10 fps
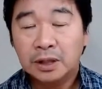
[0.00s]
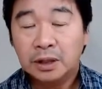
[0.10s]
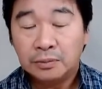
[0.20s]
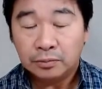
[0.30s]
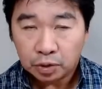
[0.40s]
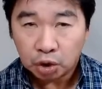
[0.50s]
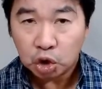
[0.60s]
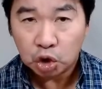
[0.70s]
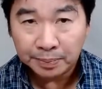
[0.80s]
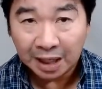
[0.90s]
so you
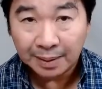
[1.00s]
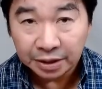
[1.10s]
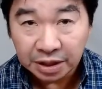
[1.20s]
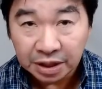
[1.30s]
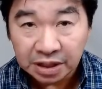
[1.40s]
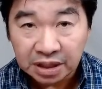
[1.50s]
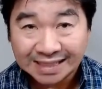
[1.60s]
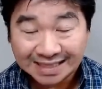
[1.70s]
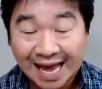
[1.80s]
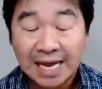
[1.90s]
should be able to discuss
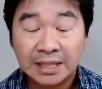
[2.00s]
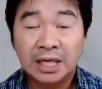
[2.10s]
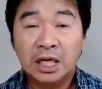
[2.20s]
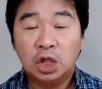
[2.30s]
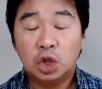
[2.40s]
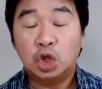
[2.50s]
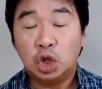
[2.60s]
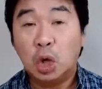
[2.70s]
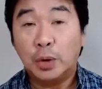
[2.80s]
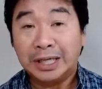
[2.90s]
that. You should know
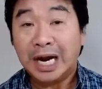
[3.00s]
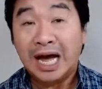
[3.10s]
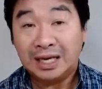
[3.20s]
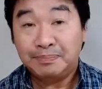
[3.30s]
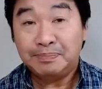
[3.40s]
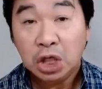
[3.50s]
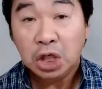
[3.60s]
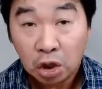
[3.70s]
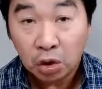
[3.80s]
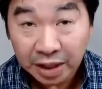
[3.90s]
what an
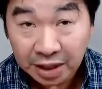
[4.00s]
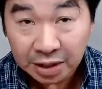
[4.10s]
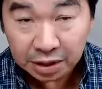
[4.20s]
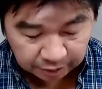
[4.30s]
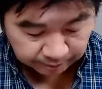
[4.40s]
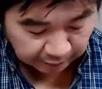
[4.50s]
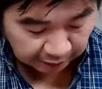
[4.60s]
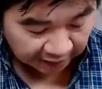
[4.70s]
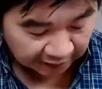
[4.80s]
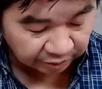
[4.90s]
IPO is in
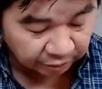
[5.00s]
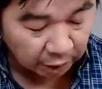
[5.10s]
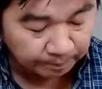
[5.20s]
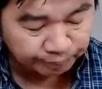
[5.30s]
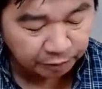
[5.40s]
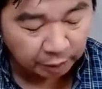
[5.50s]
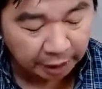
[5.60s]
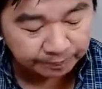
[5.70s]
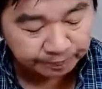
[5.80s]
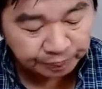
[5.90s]
that realm, right?
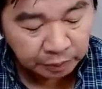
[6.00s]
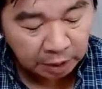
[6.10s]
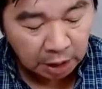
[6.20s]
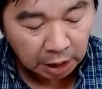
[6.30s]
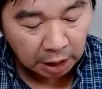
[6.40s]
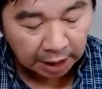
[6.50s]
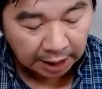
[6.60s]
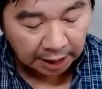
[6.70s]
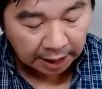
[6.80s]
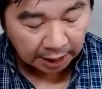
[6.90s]

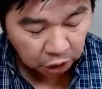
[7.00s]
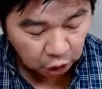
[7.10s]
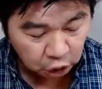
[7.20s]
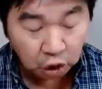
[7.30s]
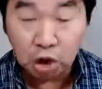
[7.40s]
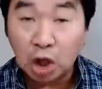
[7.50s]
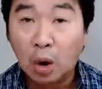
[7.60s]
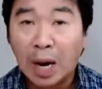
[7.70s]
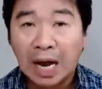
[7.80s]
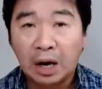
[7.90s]
You should know
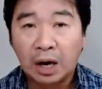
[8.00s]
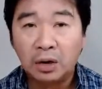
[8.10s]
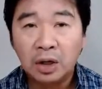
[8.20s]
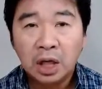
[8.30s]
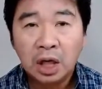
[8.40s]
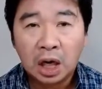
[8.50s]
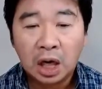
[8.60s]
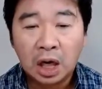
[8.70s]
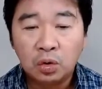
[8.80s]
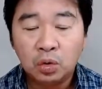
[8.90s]
how
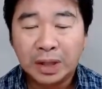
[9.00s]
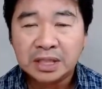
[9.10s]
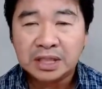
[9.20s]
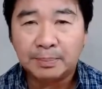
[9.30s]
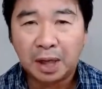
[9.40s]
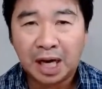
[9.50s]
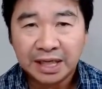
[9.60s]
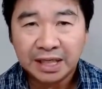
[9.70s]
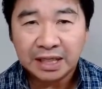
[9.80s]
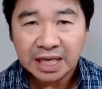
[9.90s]
what is the body,
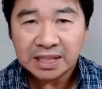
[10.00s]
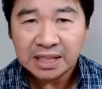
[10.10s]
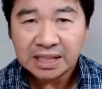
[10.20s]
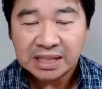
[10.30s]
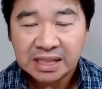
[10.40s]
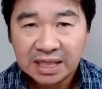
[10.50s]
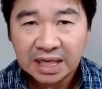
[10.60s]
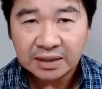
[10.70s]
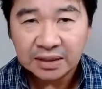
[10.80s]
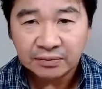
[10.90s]
the SEC,
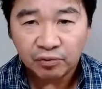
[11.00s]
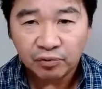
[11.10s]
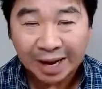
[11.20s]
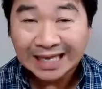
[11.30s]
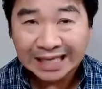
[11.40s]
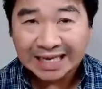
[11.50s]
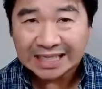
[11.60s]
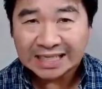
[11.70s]
that regulates